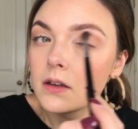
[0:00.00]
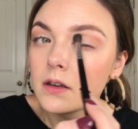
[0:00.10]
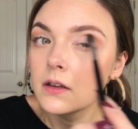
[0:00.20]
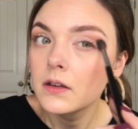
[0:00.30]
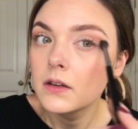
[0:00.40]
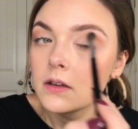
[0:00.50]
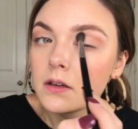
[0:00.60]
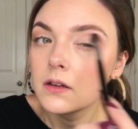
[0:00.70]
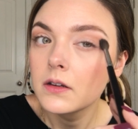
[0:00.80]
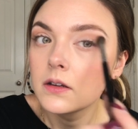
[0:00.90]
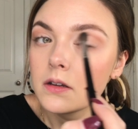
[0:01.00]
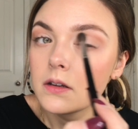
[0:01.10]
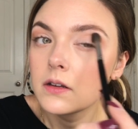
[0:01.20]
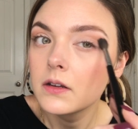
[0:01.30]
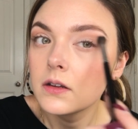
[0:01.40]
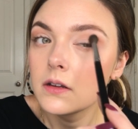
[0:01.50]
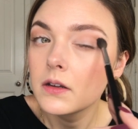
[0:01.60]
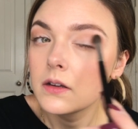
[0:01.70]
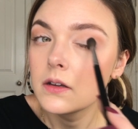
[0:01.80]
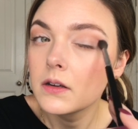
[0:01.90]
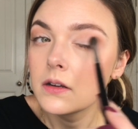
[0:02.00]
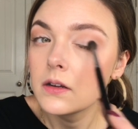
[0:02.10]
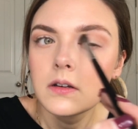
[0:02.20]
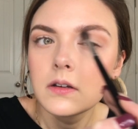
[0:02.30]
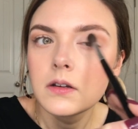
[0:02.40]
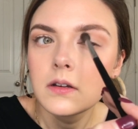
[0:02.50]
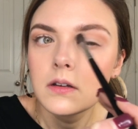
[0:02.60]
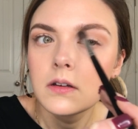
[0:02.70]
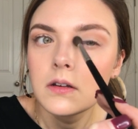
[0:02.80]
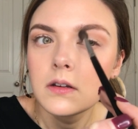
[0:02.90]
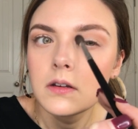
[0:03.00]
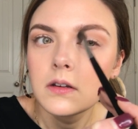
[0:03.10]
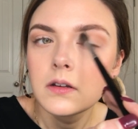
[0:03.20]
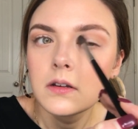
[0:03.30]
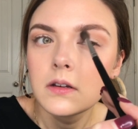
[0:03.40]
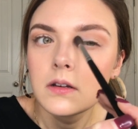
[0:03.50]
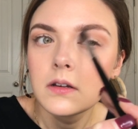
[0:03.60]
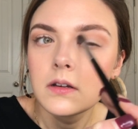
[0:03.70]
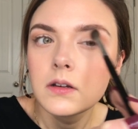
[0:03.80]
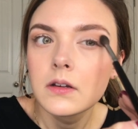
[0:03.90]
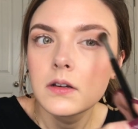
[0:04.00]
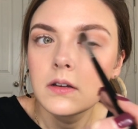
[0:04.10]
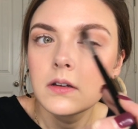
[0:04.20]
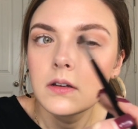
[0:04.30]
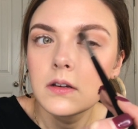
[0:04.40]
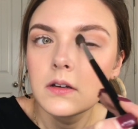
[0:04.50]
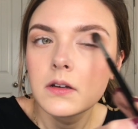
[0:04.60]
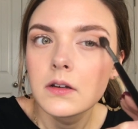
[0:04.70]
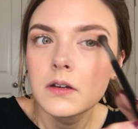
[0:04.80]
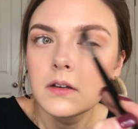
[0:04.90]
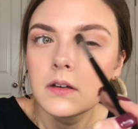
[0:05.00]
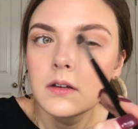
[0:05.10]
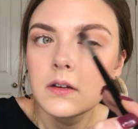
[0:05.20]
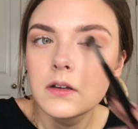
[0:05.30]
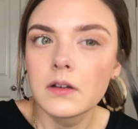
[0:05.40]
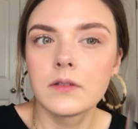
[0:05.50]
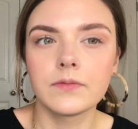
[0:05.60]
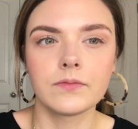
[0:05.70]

Nothing is said.